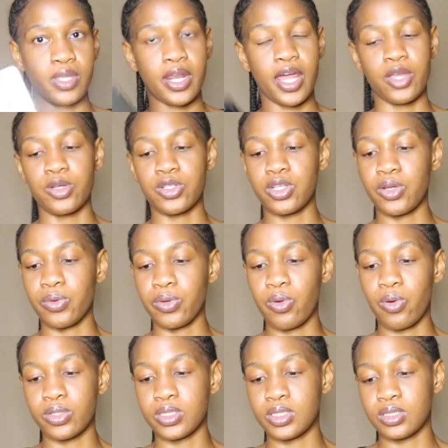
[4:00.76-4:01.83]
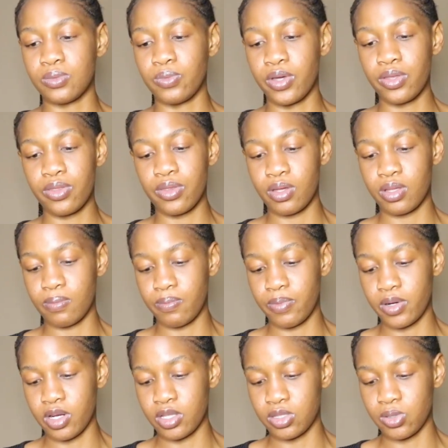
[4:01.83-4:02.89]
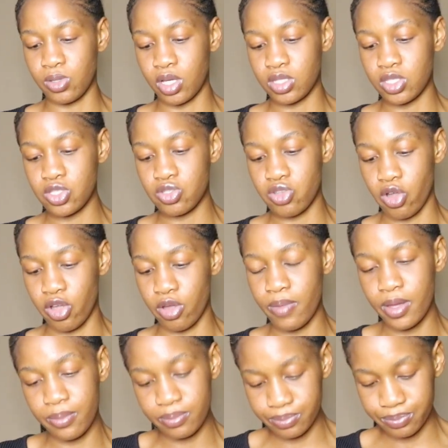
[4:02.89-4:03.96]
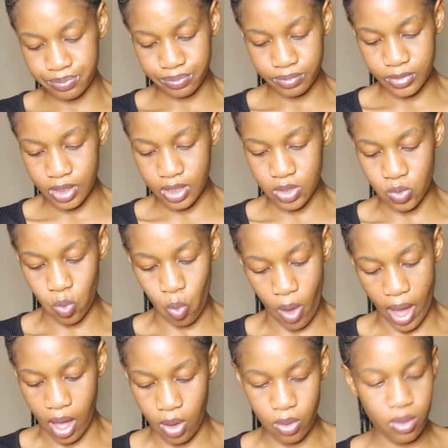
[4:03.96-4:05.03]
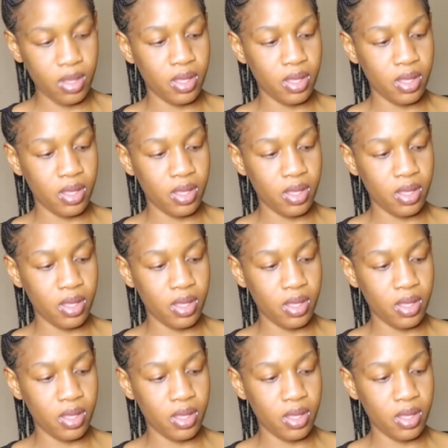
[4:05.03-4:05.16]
that I usually record with. I'm put on do not disturb because wow.